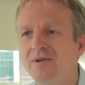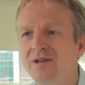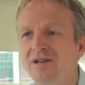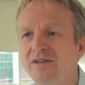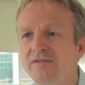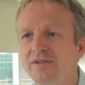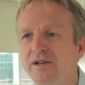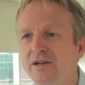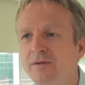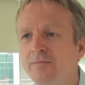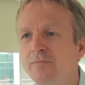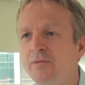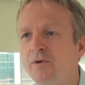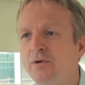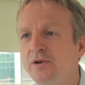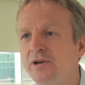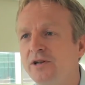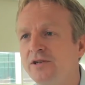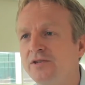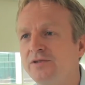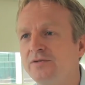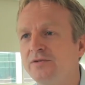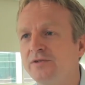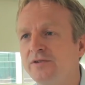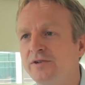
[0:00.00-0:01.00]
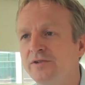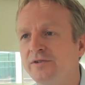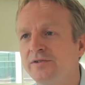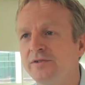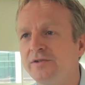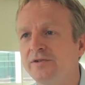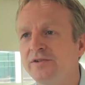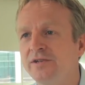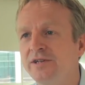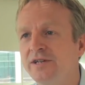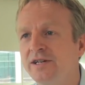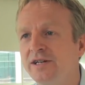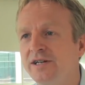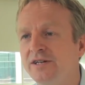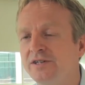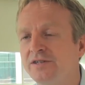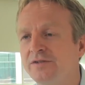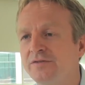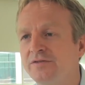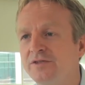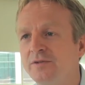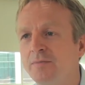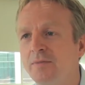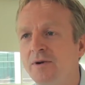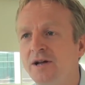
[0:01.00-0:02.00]
believe that more than 230 years
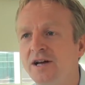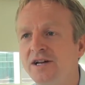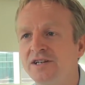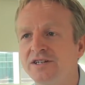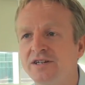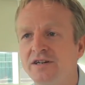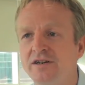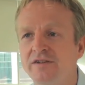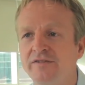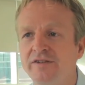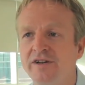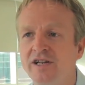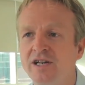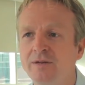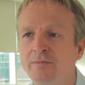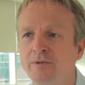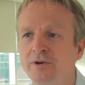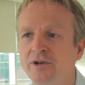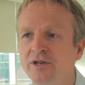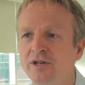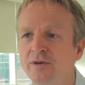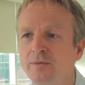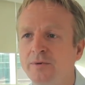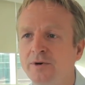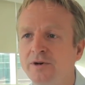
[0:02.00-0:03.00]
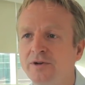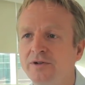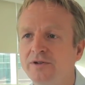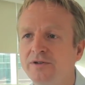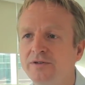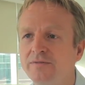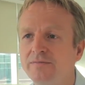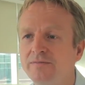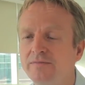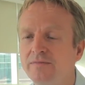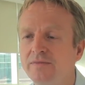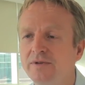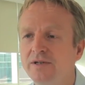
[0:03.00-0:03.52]
of supplies are available in the world.